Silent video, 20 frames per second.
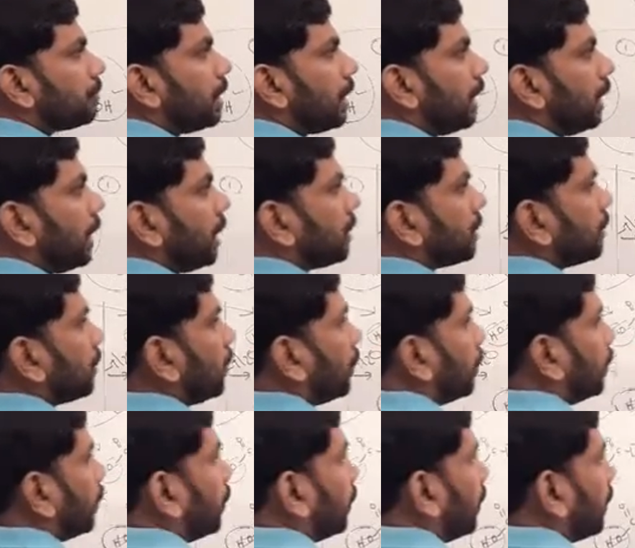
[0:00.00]

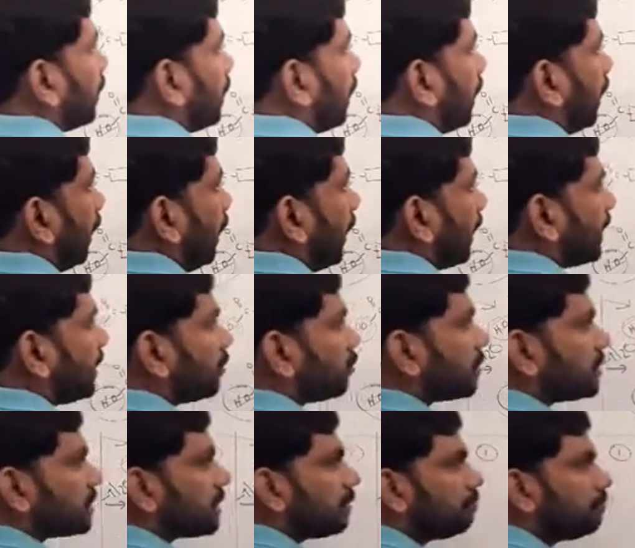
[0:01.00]
alcohol
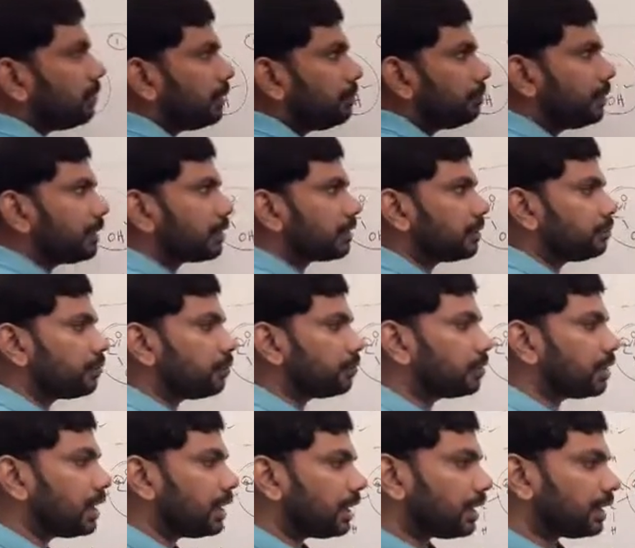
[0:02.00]
hydrogen will be
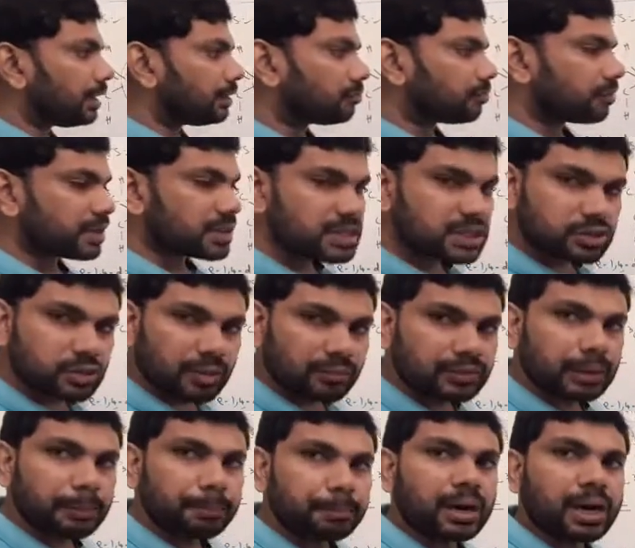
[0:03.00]
removed, and rest
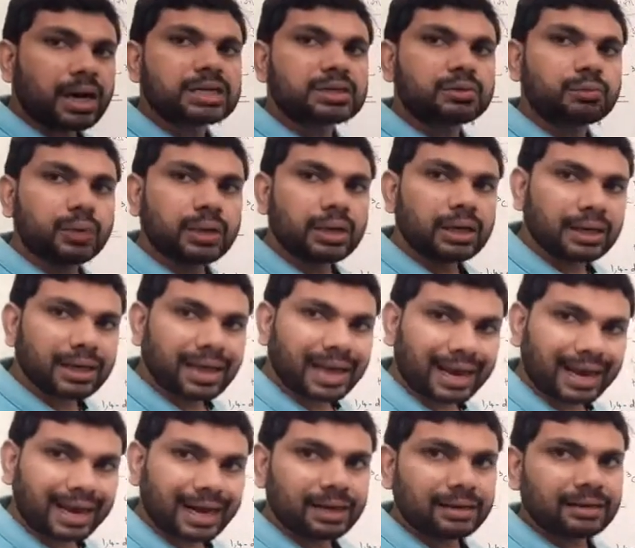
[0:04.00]
of the part will
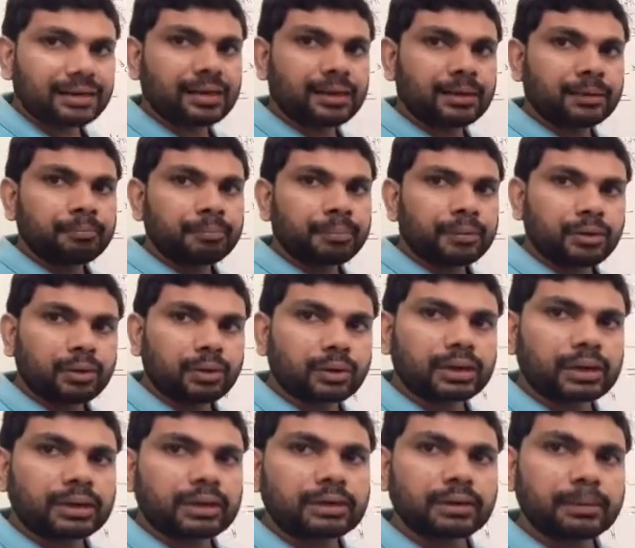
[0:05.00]
add.
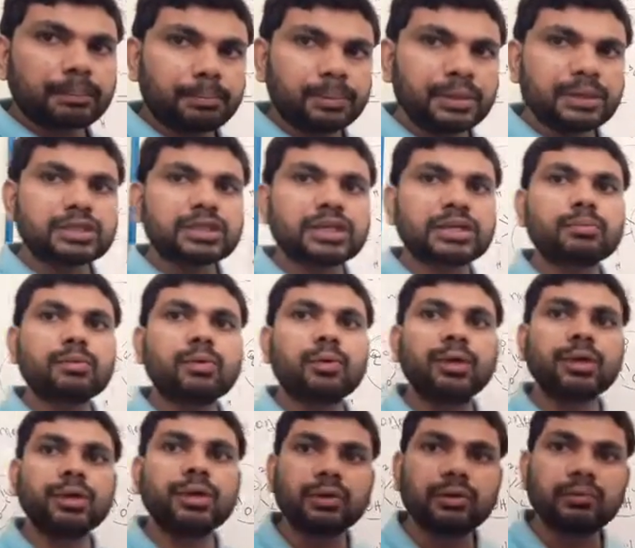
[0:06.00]
Okay, repeated
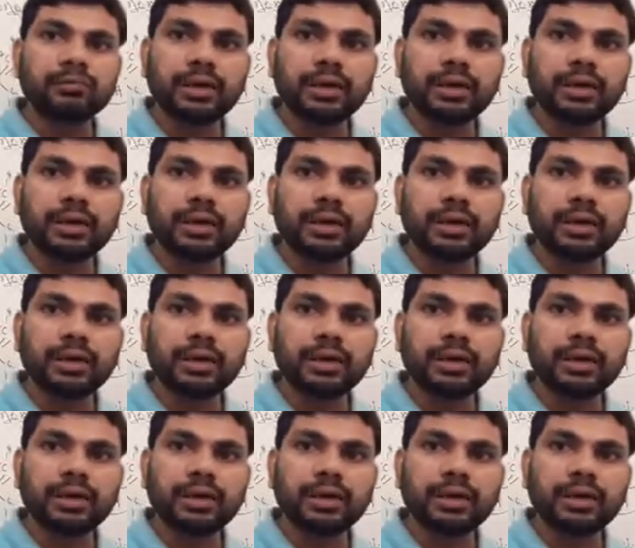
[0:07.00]
molecule